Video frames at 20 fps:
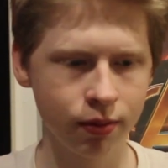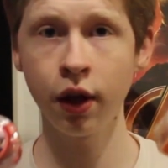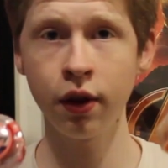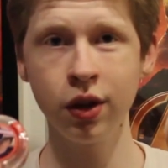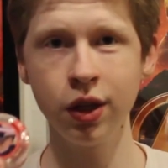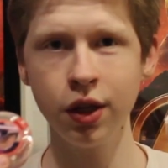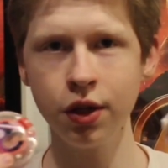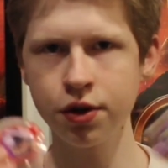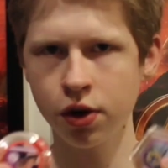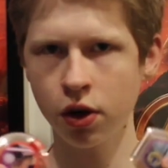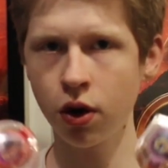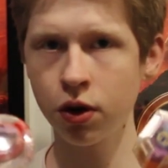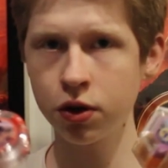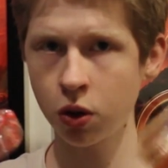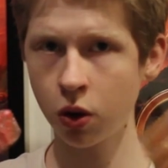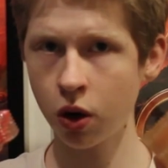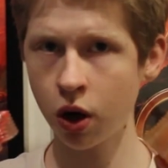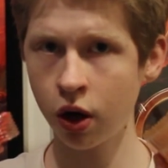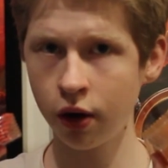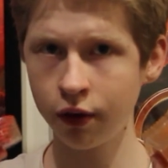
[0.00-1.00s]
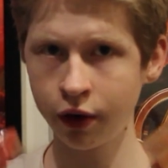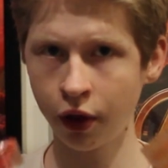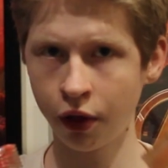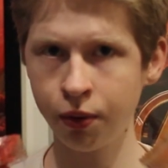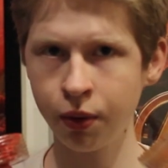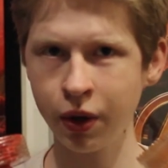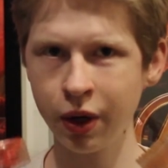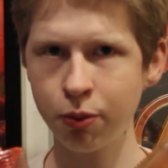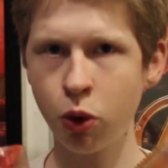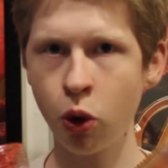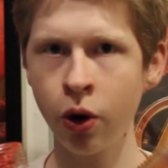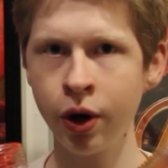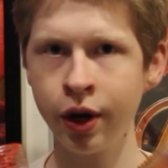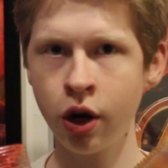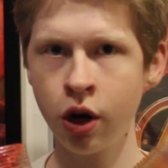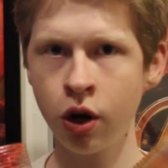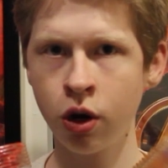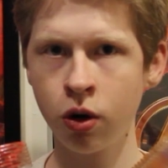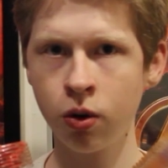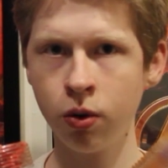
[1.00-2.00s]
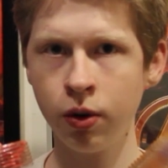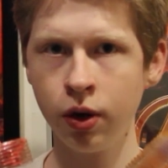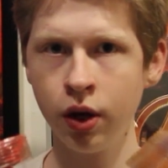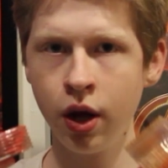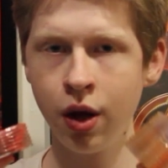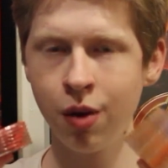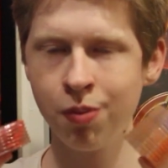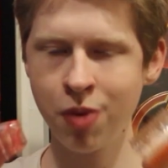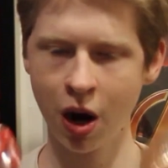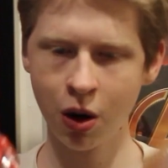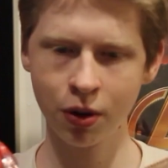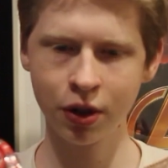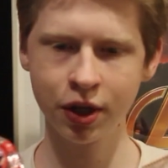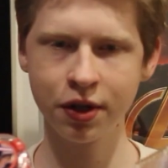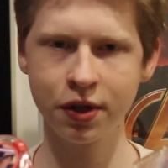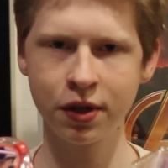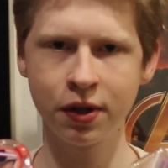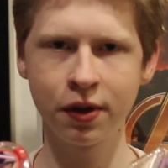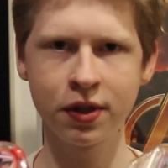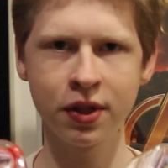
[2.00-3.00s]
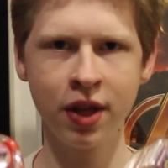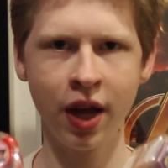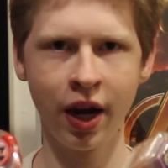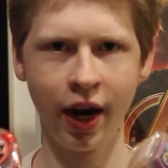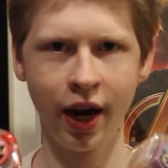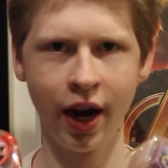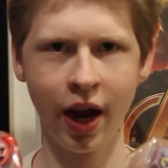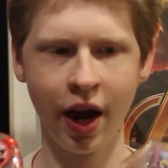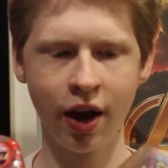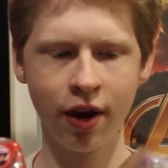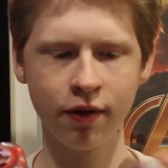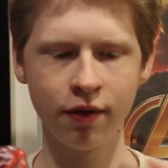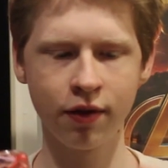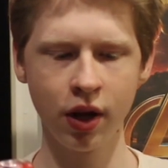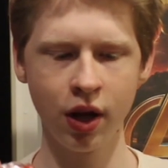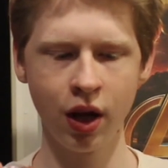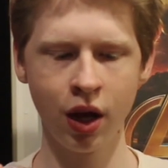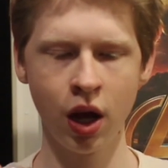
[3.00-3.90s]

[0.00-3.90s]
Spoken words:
And then these are also all the 3.0 power discs that I have.